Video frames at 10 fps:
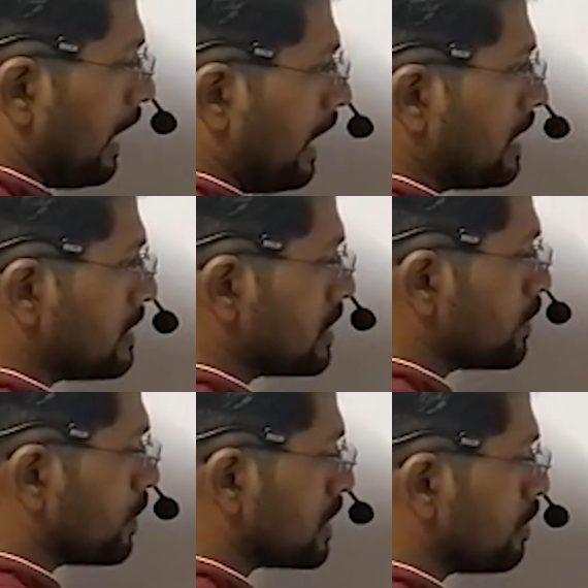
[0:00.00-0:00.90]
is
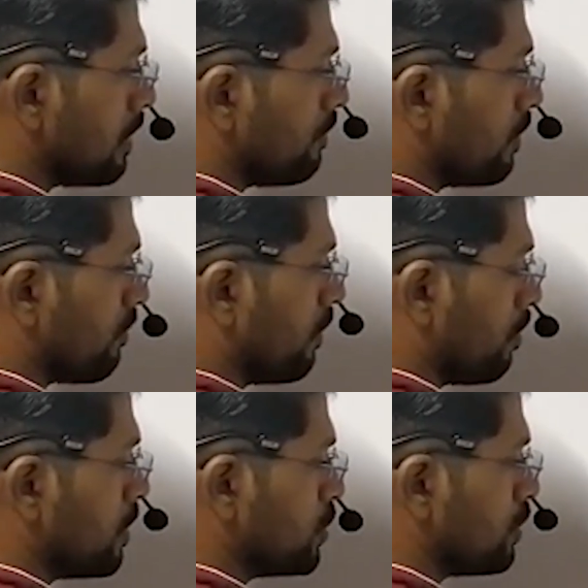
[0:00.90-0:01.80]
responsible for
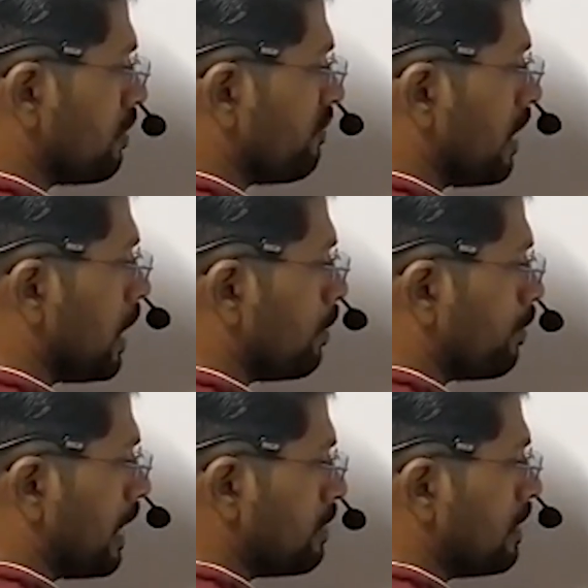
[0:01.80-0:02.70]
formation of
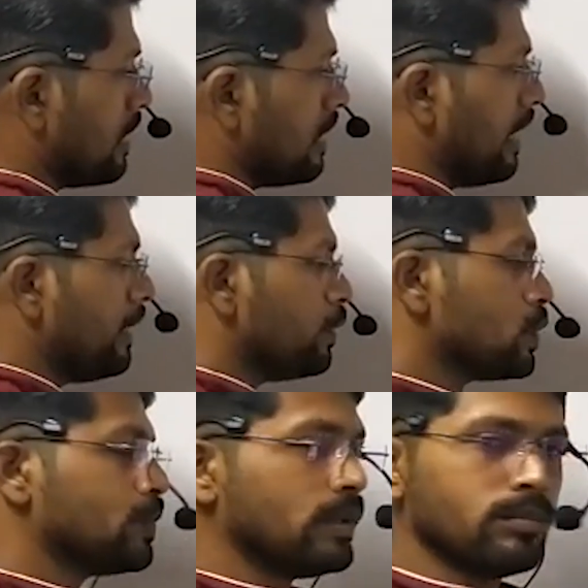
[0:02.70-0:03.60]
primary
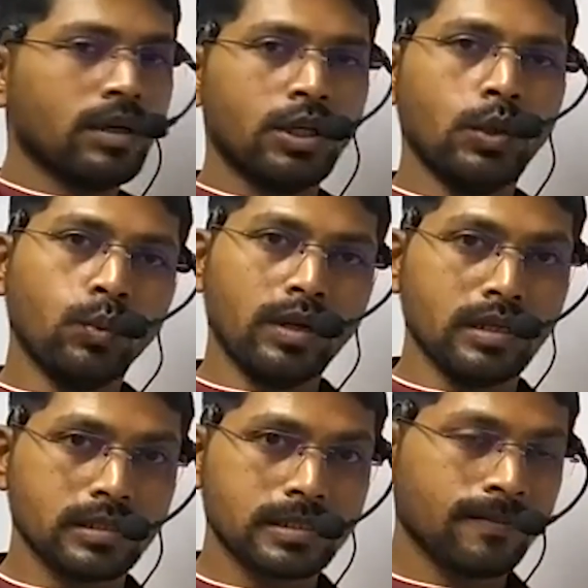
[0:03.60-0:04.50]
endosperm
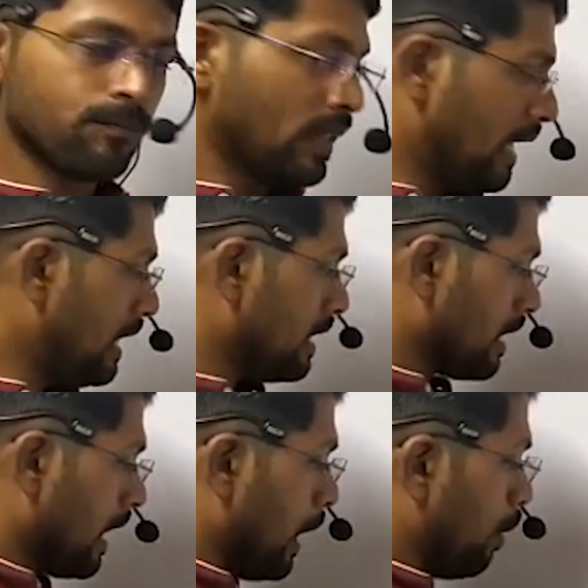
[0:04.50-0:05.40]
nucleus.
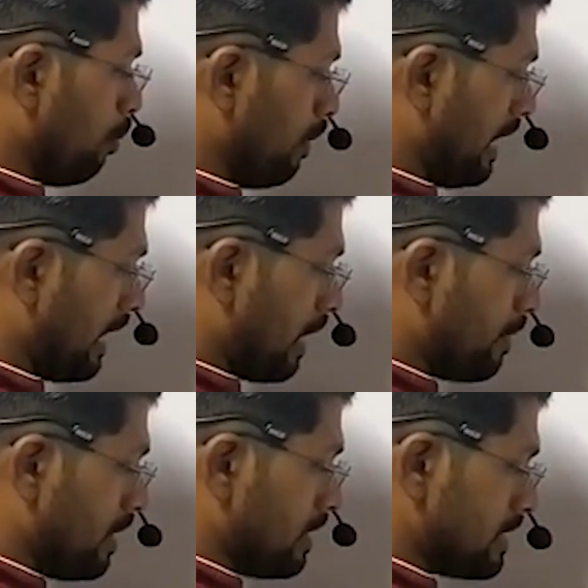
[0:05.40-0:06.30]
Here male
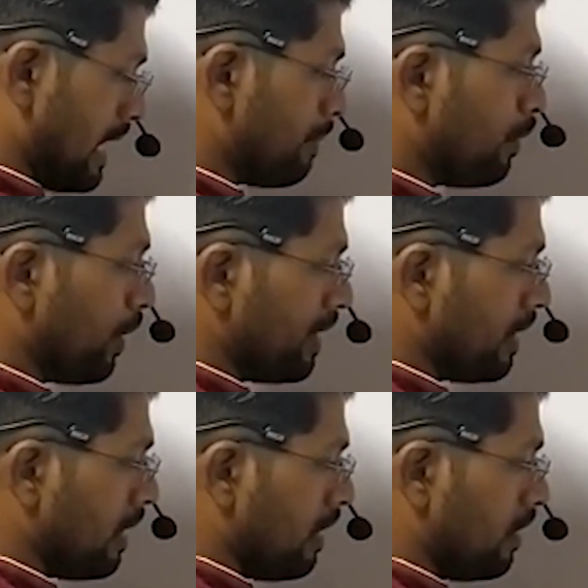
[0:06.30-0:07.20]
gamete is haploid,
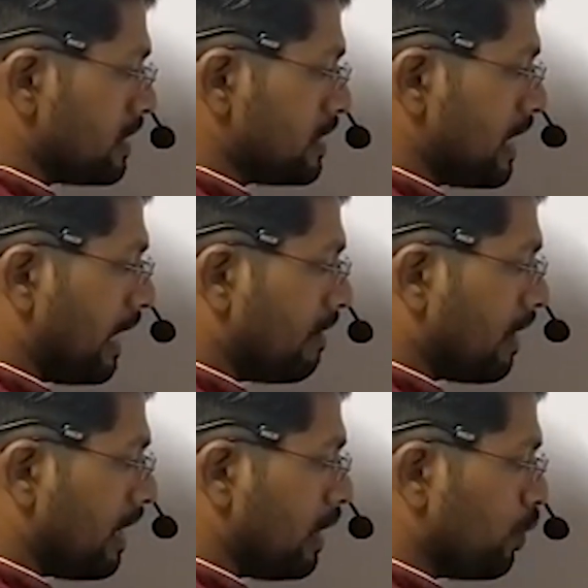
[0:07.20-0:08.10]

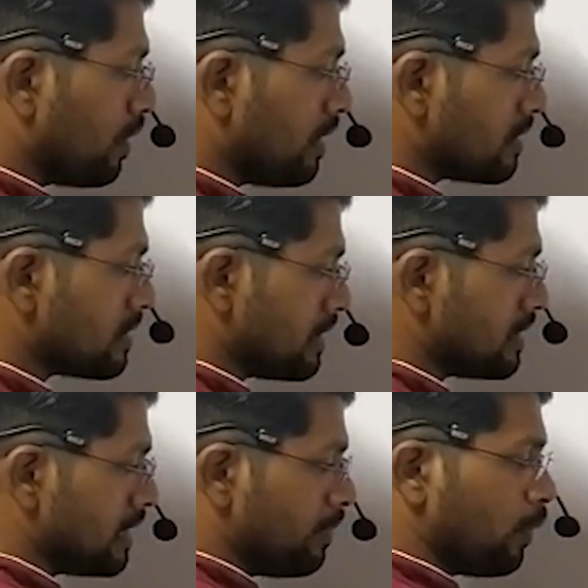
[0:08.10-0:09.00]
secondary nucleus
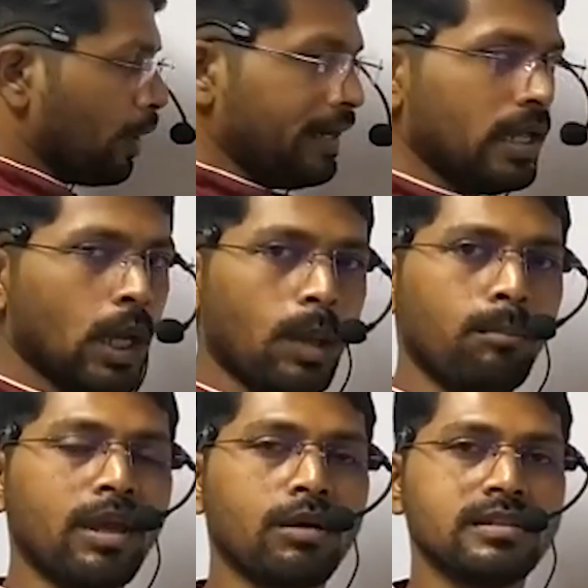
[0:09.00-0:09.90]
is diploid
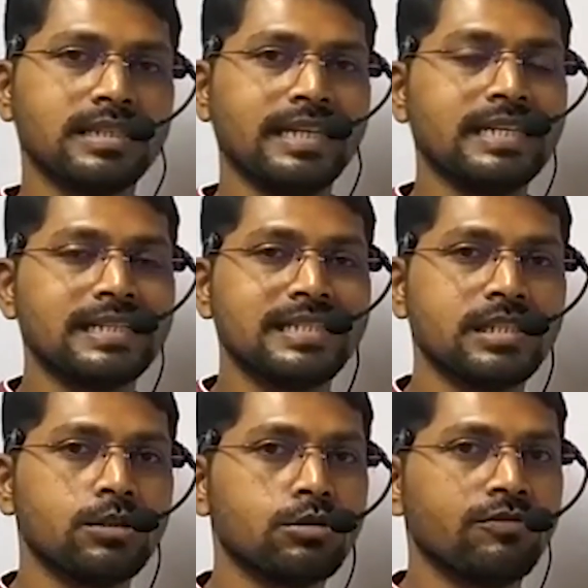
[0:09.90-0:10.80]
because it
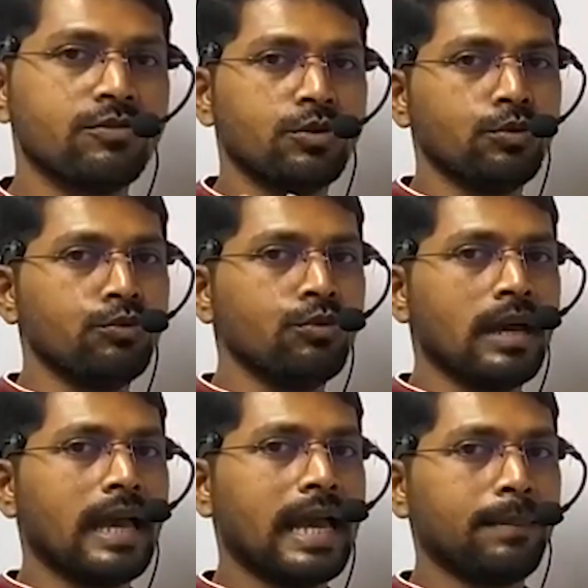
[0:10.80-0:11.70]
consists of two
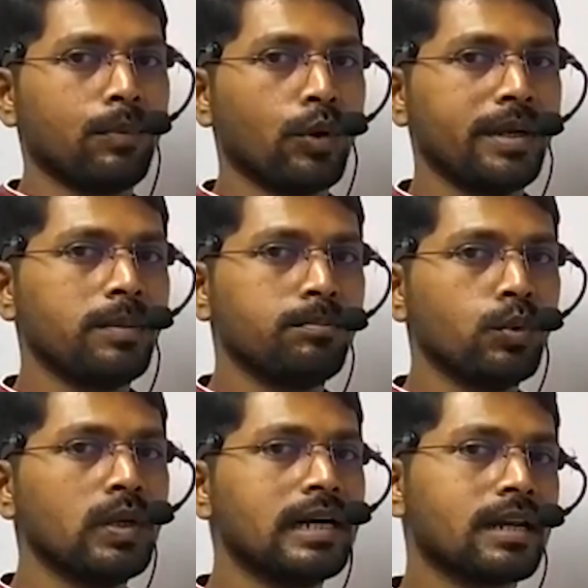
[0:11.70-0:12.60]
haploid
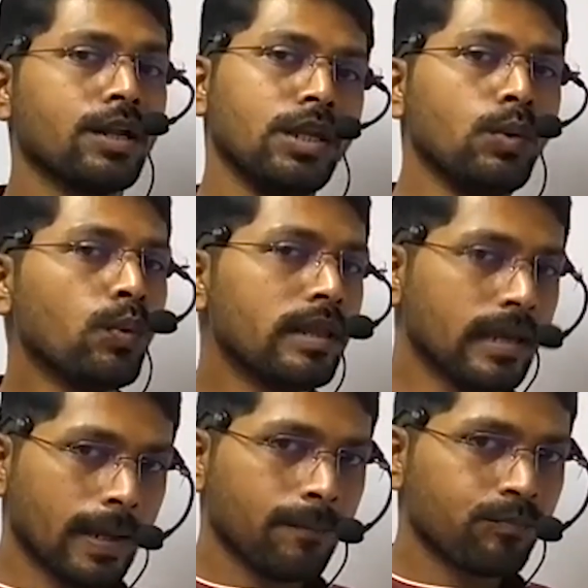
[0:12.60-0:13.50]
polar
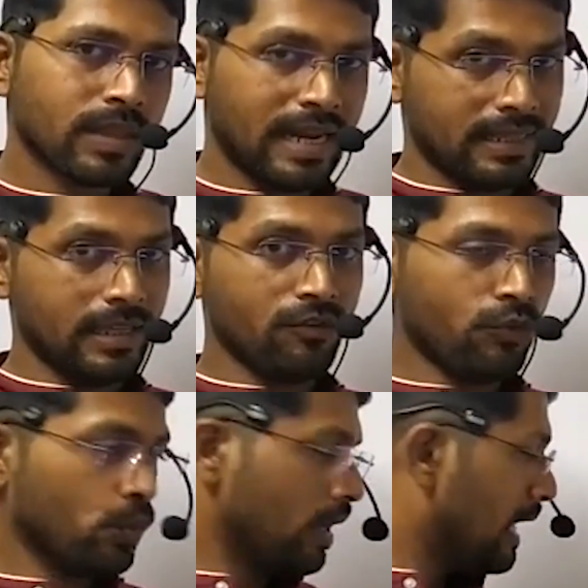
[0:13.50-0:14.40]
nuclei, and
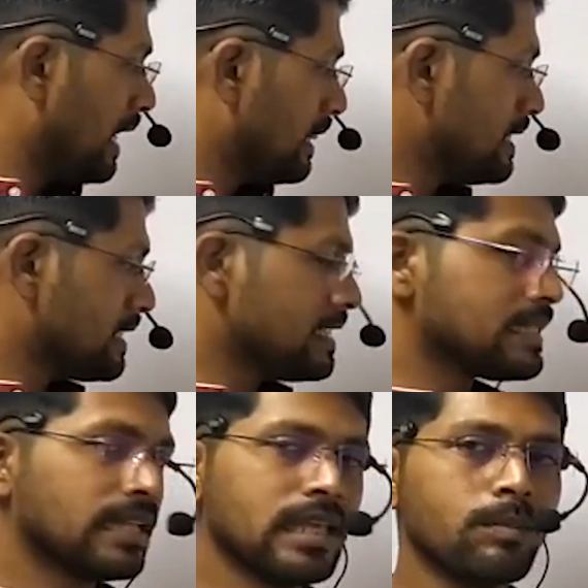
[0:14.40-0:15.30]
therefore this is
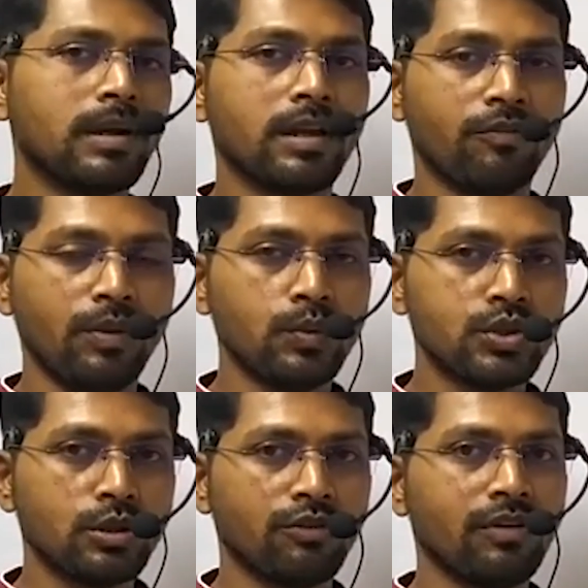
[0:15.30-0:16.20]
nothing but
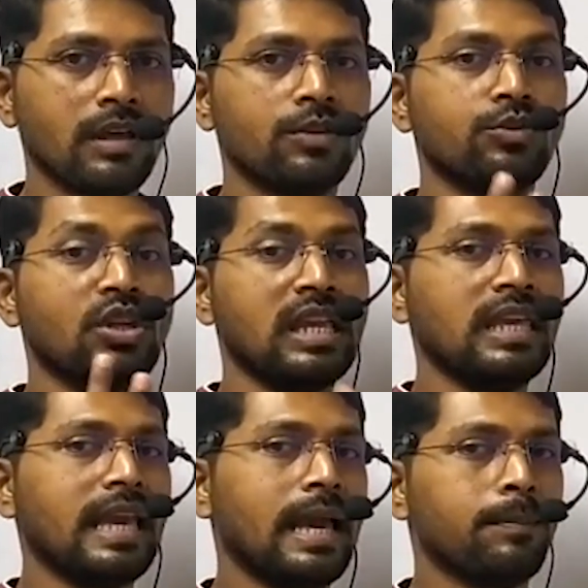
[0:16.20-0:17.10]
fusion of
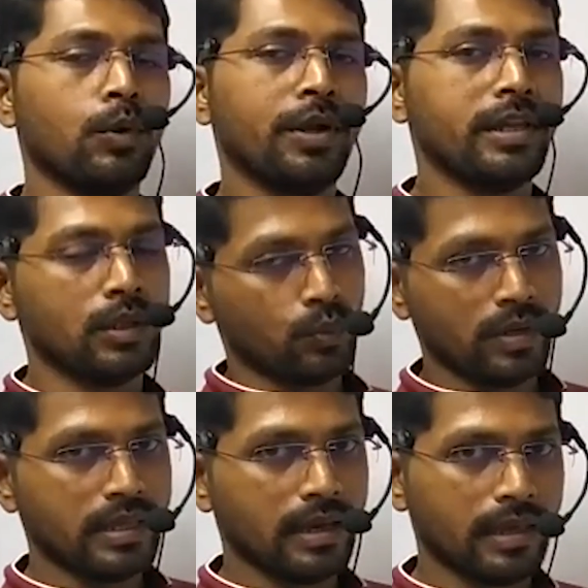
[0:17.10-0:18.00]
three haploid
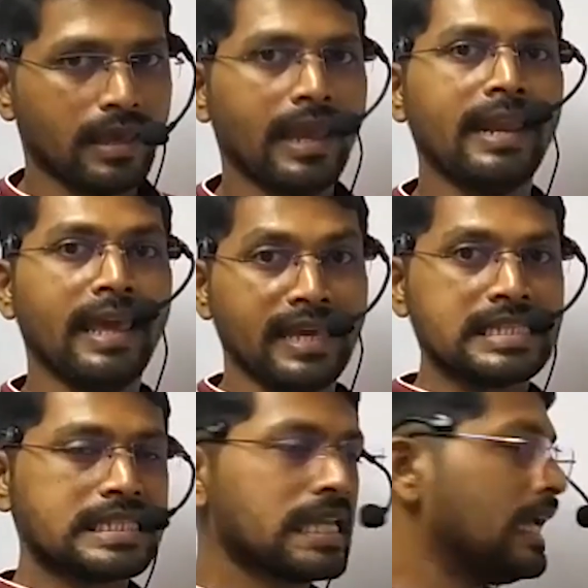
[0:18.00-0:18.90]
nuclei, and
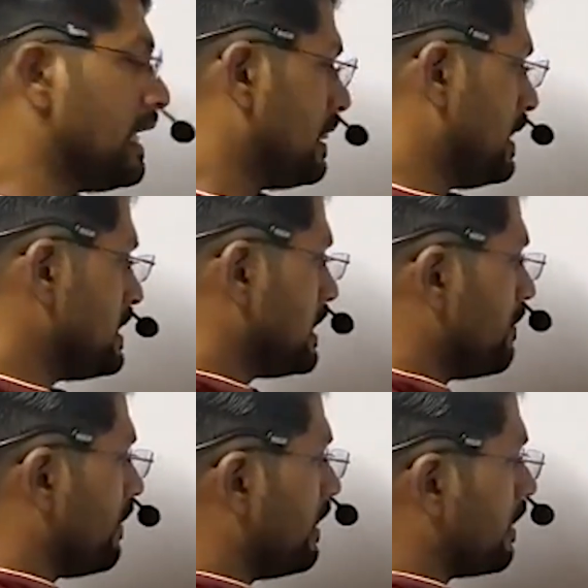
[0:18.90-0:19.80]
hence this
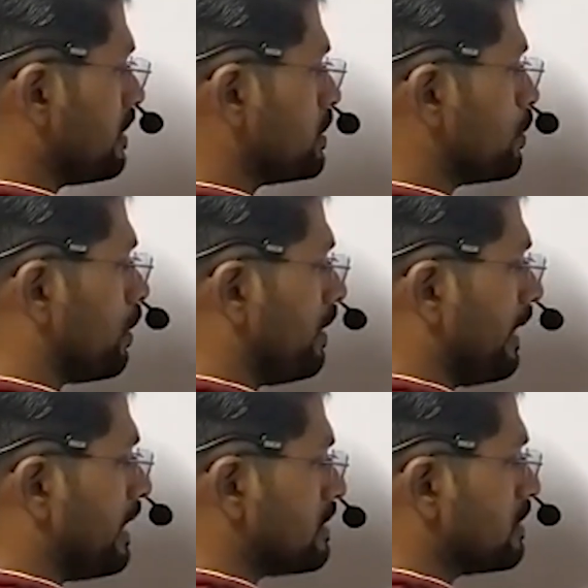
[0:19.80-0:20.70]
event is called
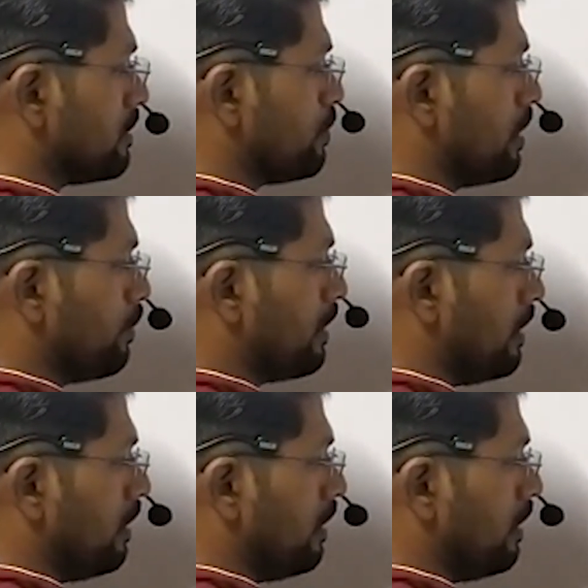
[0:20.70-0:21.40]
as triple